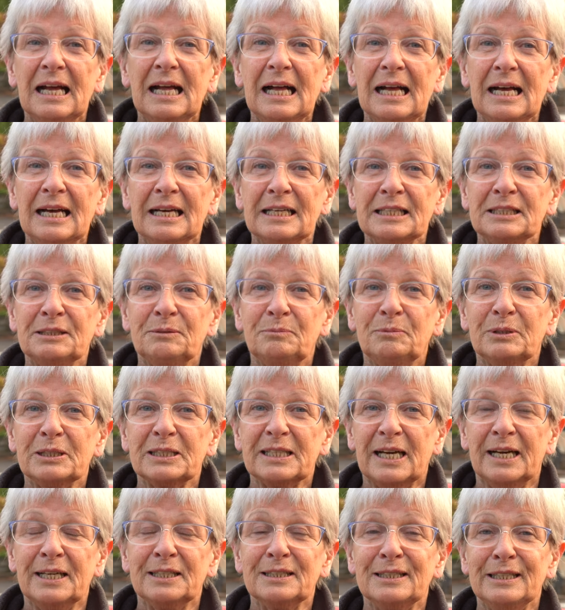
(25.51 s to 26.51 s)
and
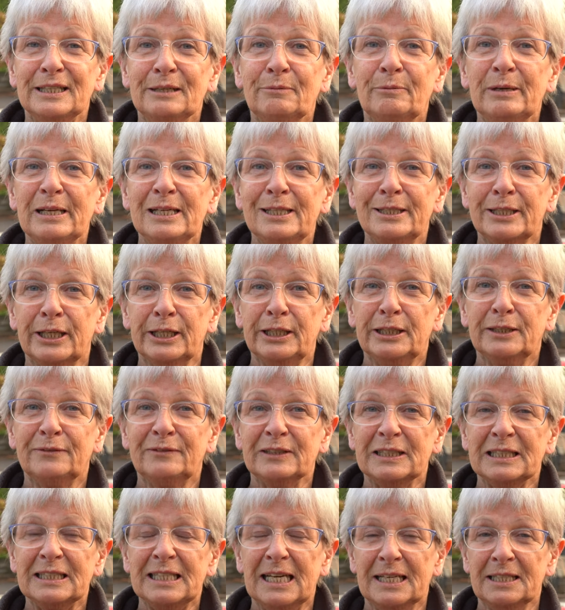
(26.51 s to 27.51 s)
was actually wheeled out of
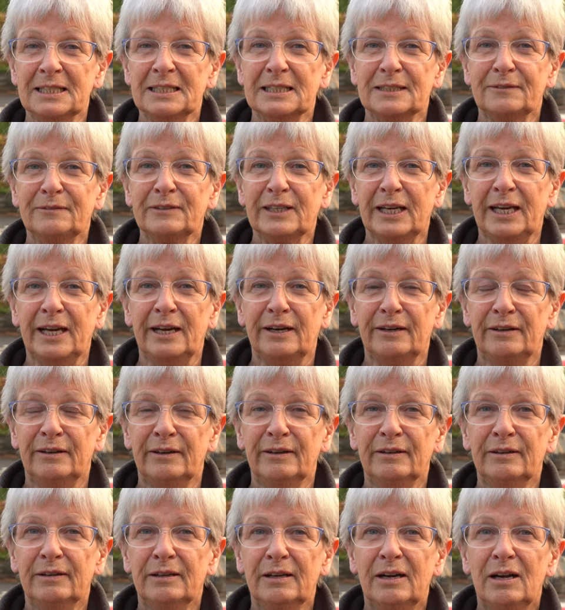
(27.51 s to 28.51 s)
intensive care
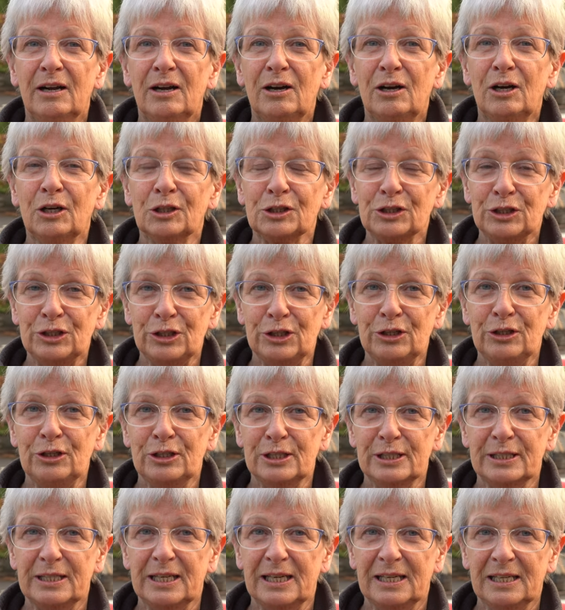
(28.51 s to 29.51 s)
on
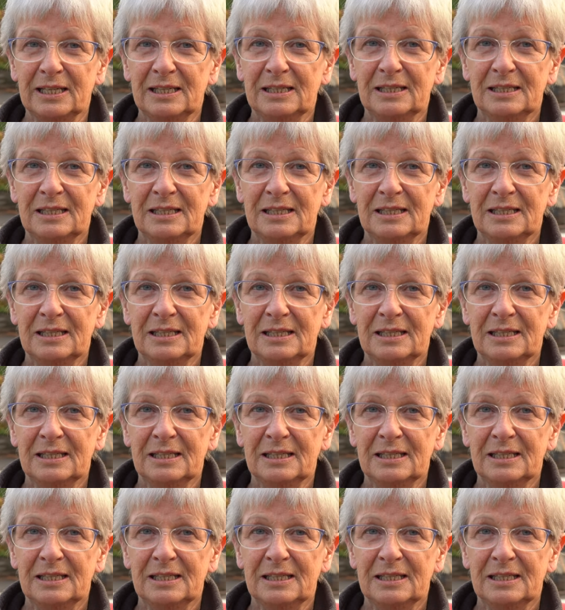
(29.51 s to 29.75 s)
Tuesday,